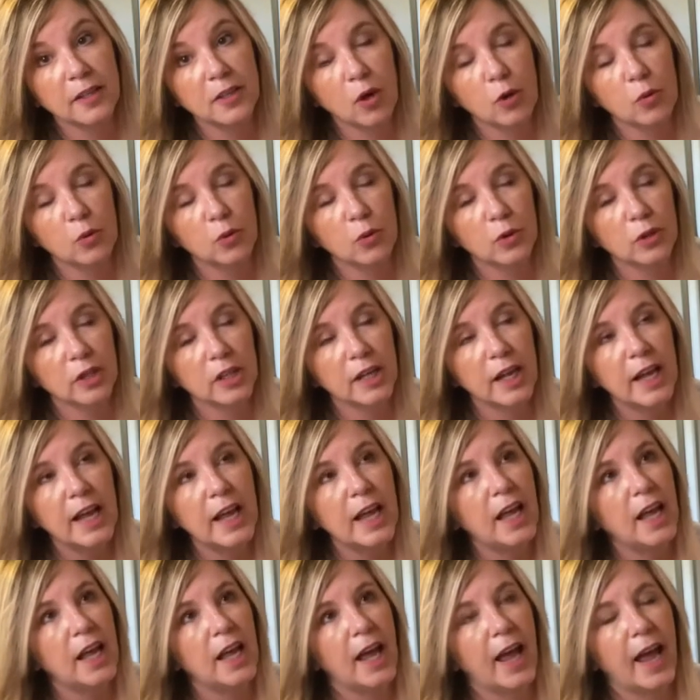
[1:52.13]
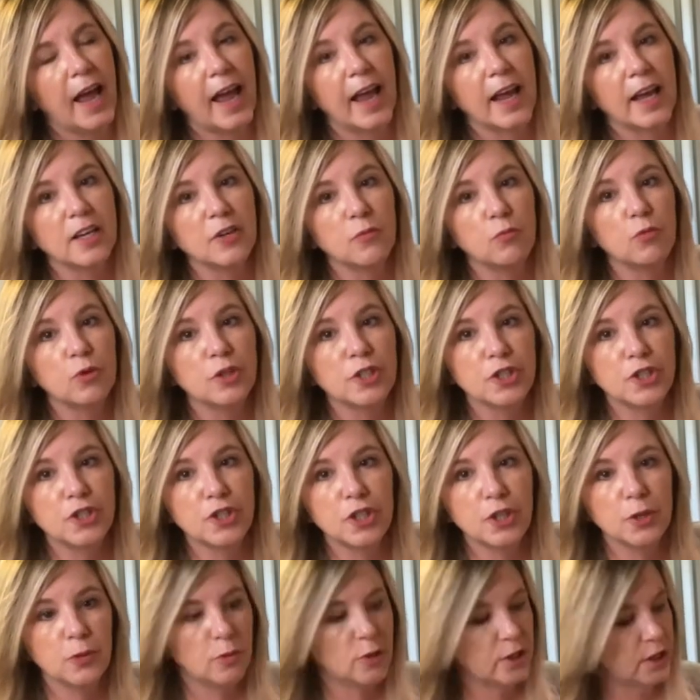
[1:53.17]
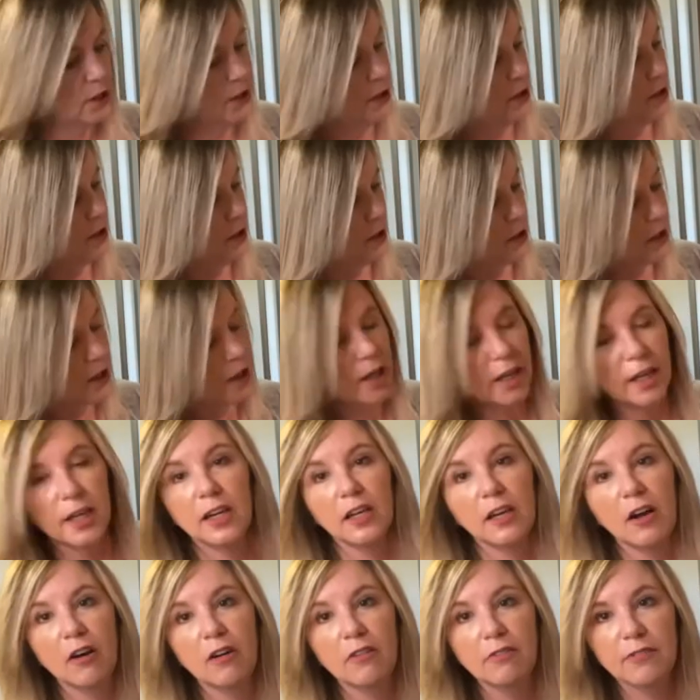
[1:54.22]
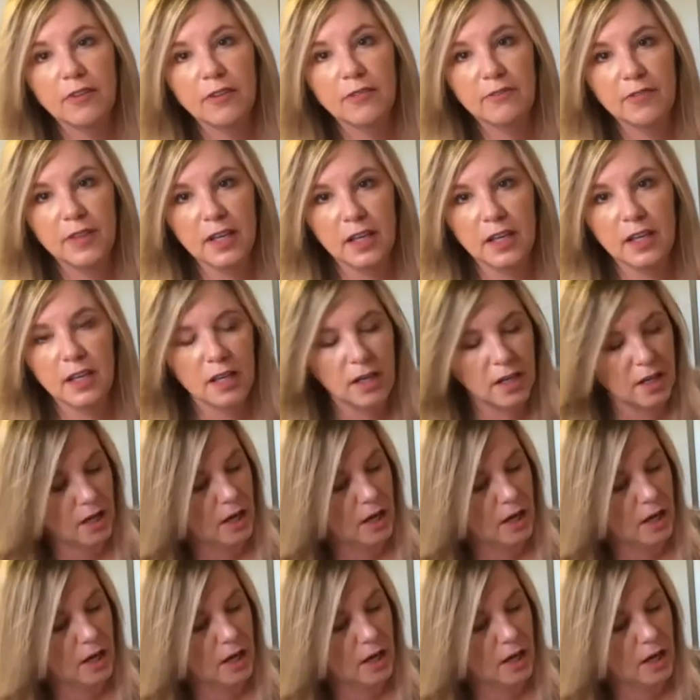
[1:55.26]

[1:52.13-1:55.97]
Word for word: corn. And when she would cut it off of the